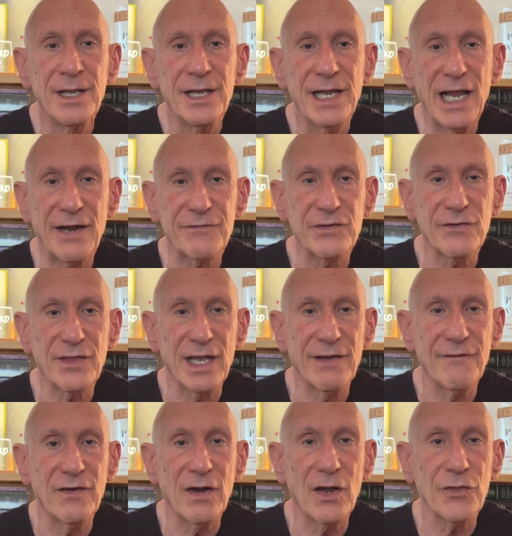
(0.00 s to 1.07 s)
after they've
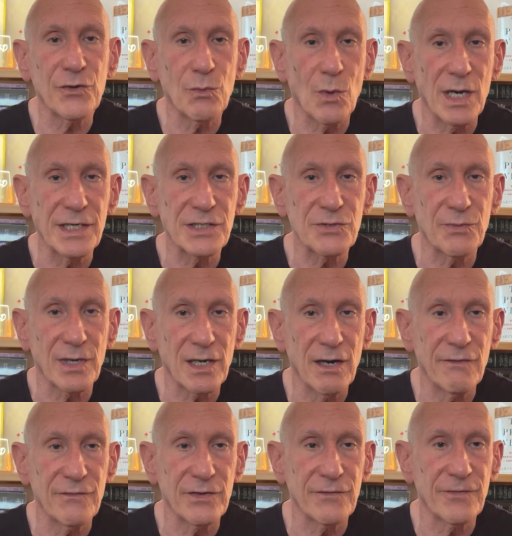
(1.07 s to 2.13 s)
otherwise
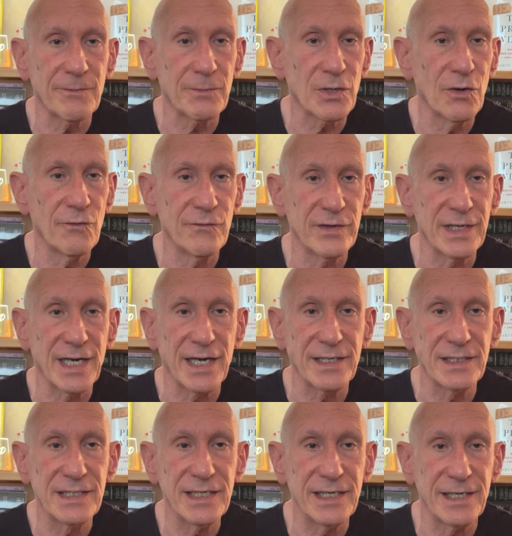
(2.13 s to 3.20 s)
recovered from
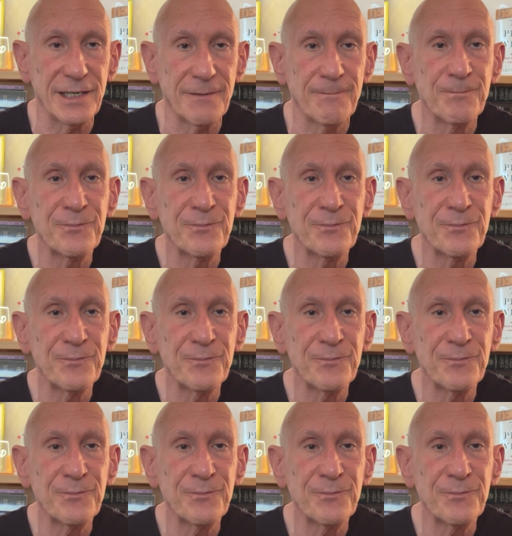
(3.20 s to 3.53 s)
COVID-19.